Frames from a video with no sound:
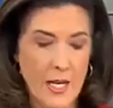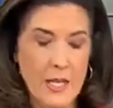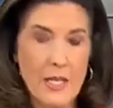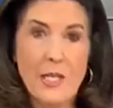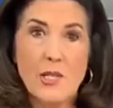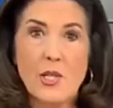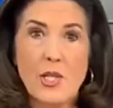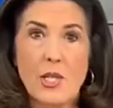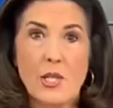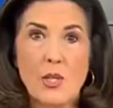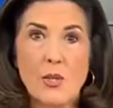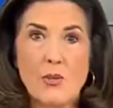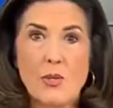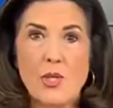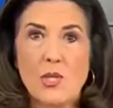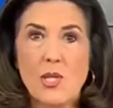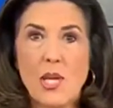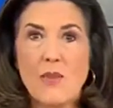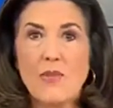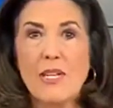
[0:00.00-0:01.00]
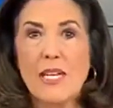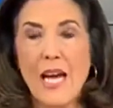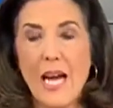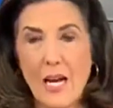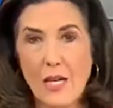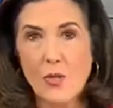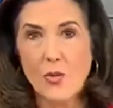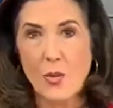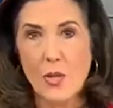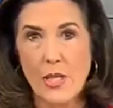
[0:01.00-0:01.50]
This includes
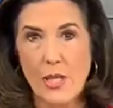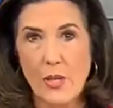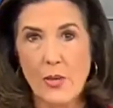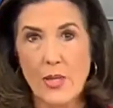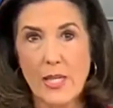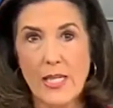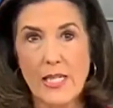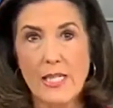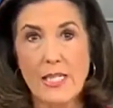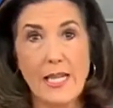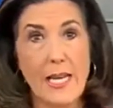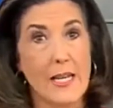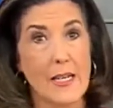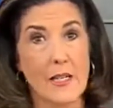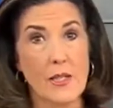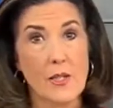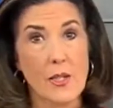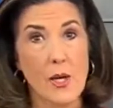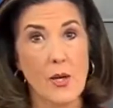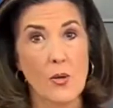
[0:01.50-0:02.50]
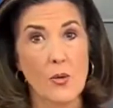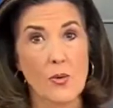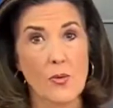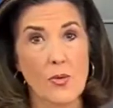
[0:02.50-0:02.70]
700 here in Indiana alone.